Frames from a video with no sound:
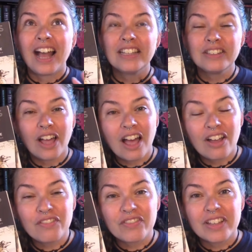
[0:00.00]
I
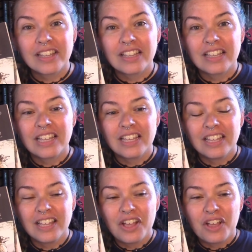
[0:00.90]
love
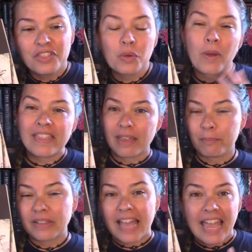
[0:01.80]
the way they
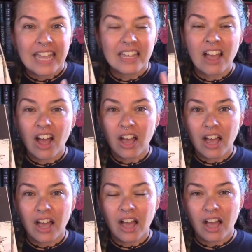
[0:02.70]
play
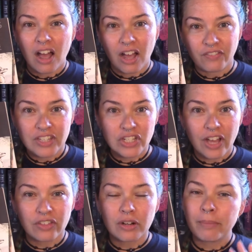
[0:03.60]
uh, uh, off each
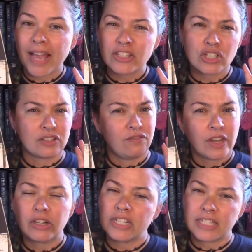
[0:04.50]
other. Badger's a
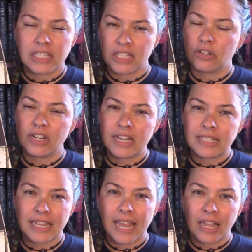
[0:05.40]
very
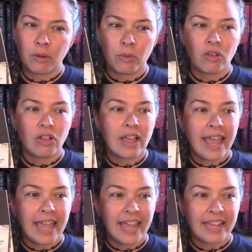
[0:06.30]
serious animal,
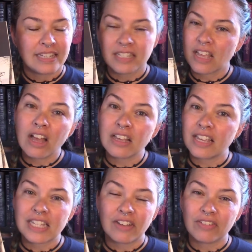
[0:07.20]
and Skunk
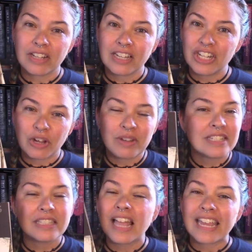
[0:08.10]
is every, you know,
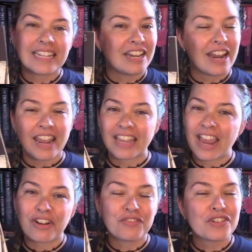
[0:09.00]
he's light and
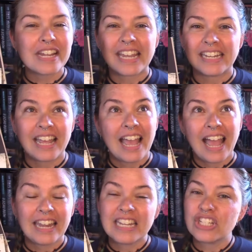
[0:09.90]
carefree and
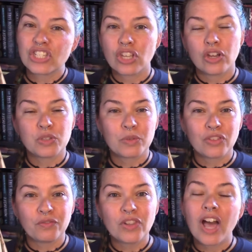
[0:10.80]
and he just goes
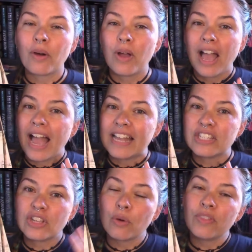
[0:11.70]
with the flow
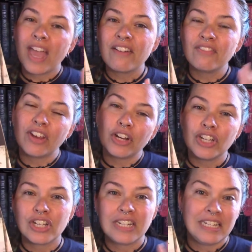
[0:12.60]
and so they have a
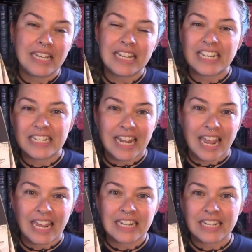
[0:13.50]
very good yin and
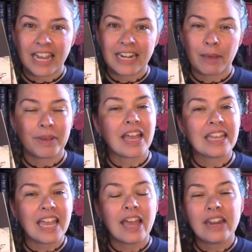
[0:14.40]
yang dynamic
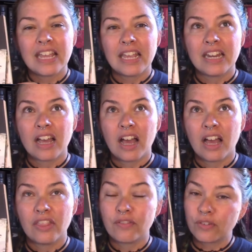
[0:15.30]
again in
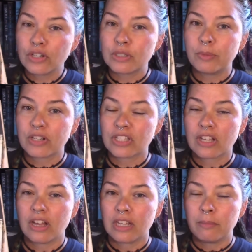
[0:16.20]
uh, the first book
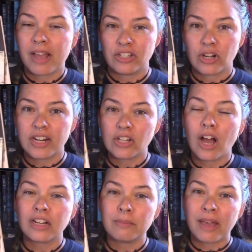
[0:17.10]
skunk and badger i
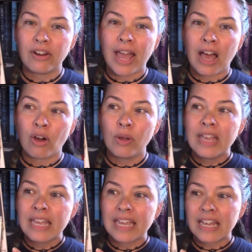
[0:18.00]
talked about how
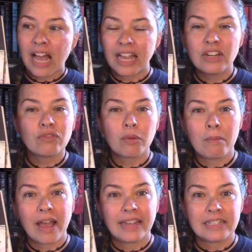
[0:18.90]
it kind of
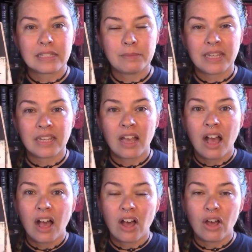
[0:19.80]
reminds me
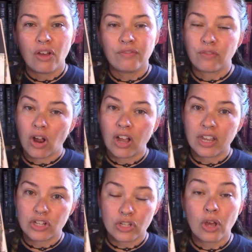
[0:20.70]
of
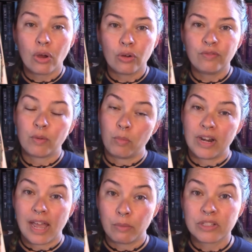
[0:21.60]
frog and toad from
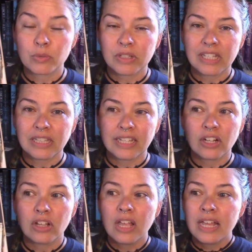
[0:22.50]
when i was really
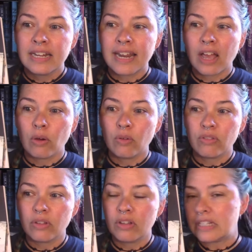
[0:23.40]
little now
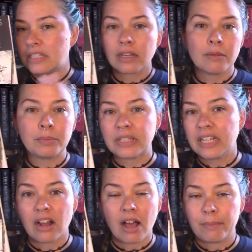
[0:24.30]
it's the
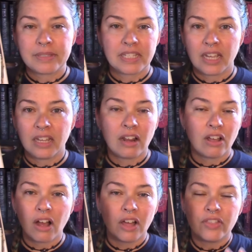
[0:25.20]
complete opposite.
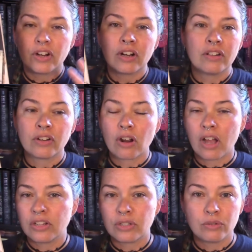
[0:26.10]
They're they're
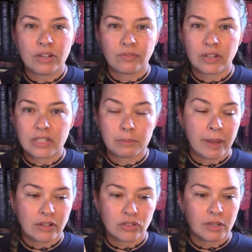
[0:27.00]
on two different
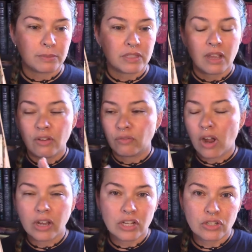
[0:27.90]
spectrums.
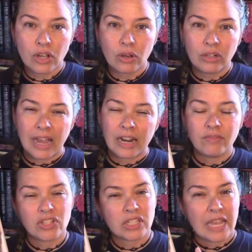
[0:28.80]
Frog and Toad kind
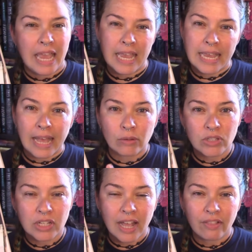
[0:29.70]
of just hang
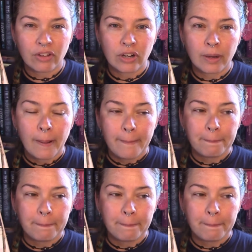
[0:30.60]
out together.